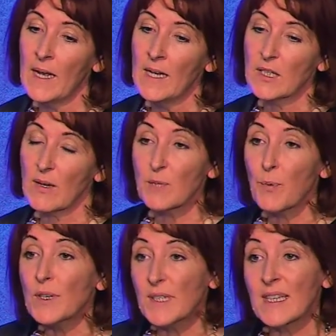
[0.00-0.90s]
So I
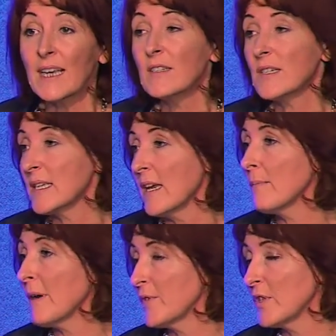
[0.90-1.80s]
suppose the thing to say
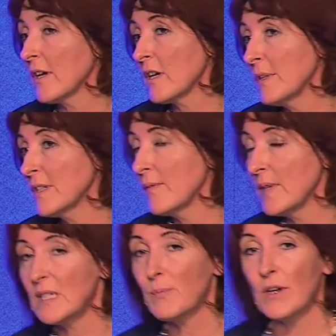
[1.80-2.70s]
about the document at
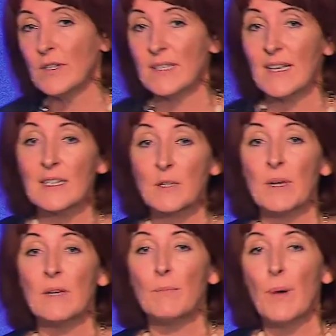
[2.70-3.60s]
this point is that it's
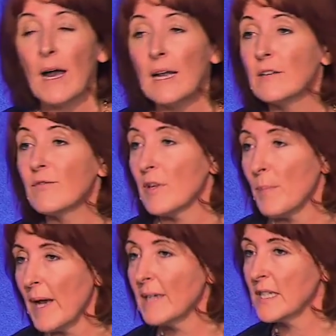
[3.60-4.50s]
been in pilot for the
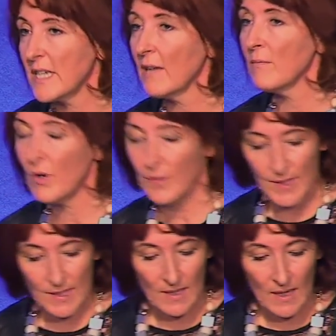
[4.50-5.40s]
past 10 months.